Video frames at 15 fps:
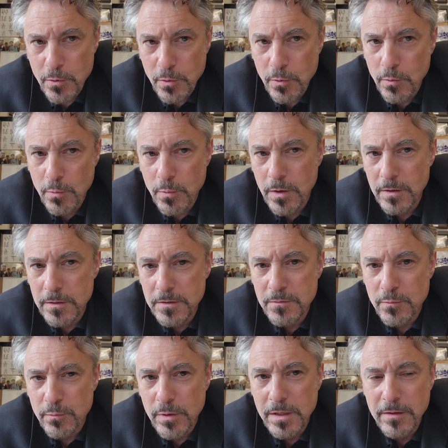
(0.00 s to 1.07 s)
who was
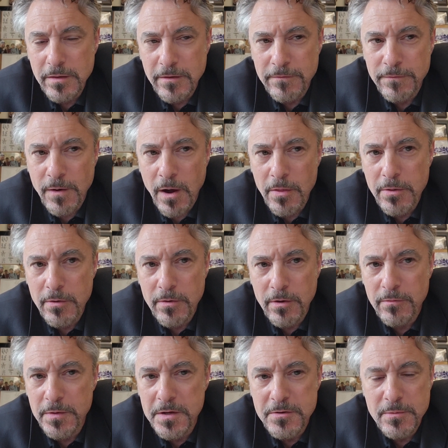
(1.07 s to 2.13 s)
really the father
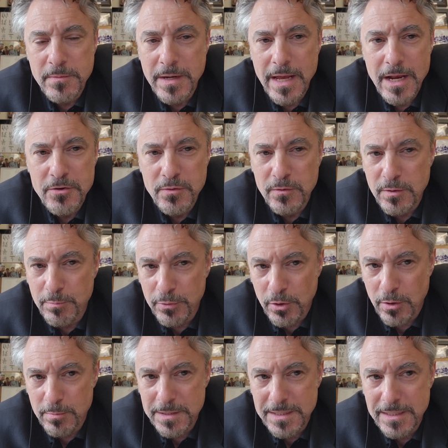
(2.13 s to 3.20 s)
of international
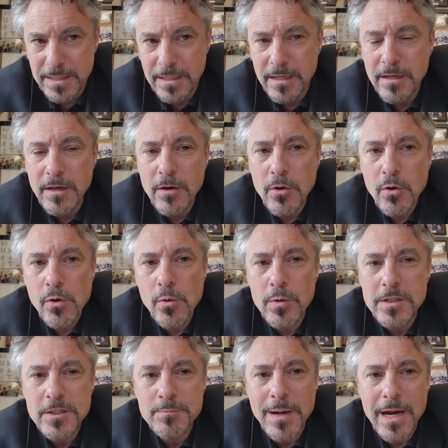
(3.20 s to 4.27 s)
diplomacy, who
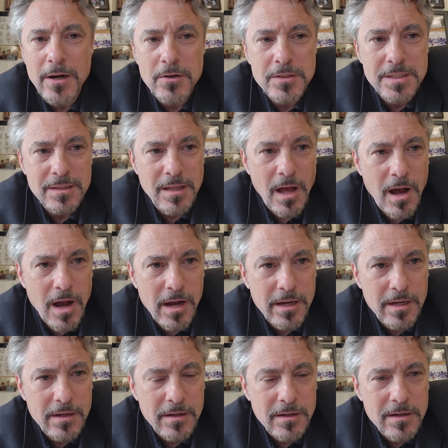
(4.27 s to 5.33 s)
inspires Locke,